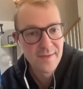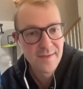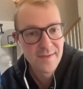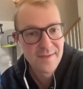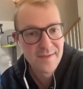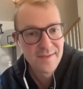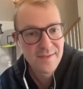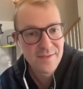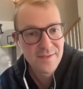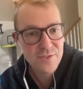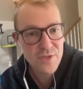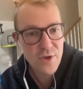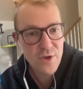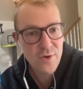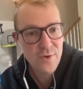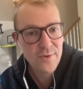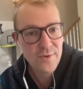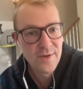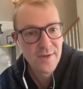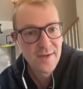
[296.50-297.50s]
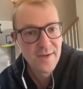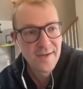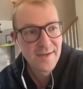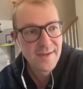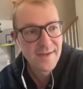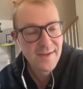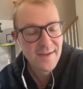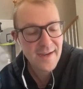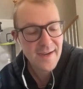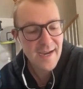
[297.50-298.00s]
So
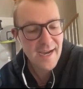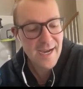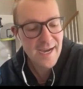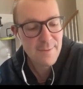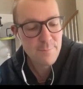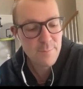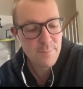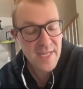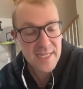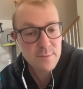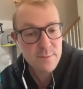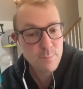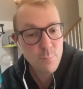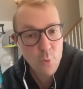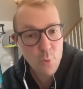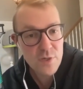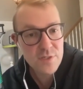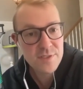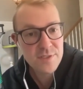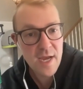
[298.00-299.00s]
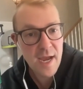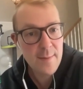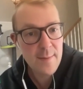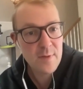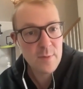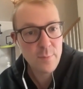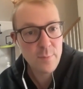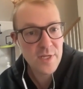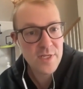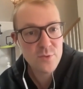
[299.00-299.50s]
But that's important time to
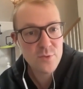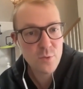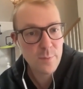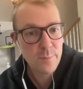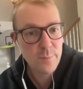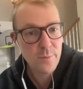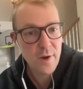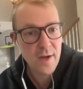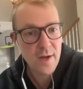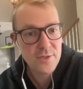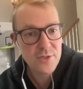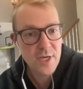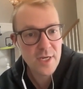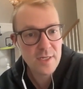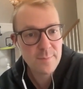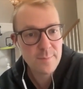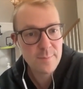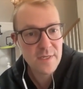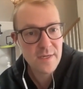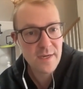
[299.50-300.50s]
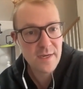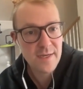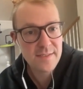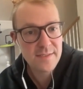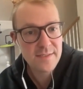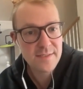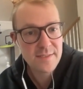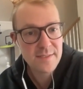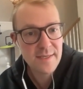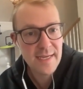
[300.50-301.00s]
put into a project because
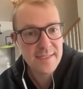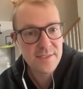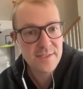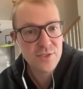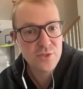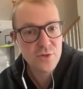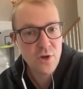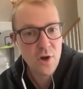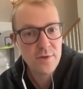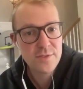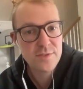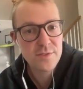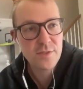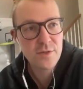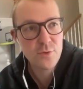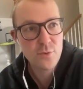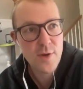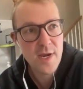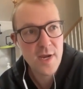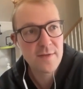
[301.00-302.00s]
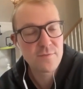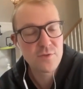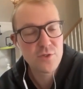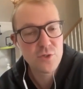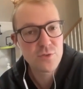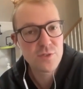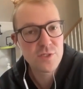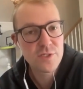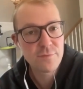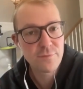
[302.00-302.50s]
it starts the creative
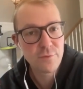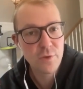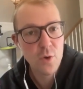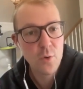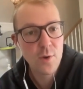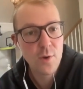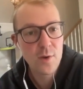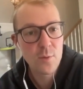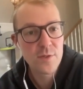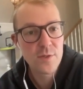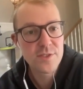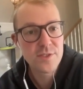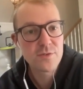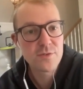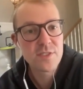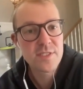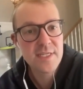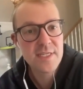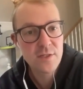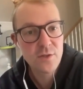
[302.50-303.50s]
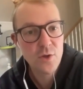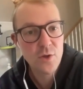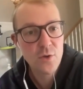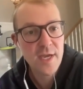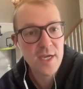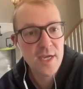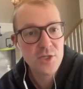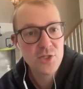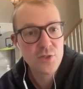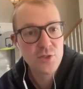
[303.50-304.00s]
juices flowing once you see a
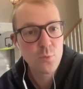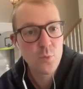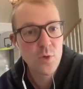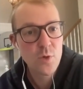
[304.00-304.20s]
location, once you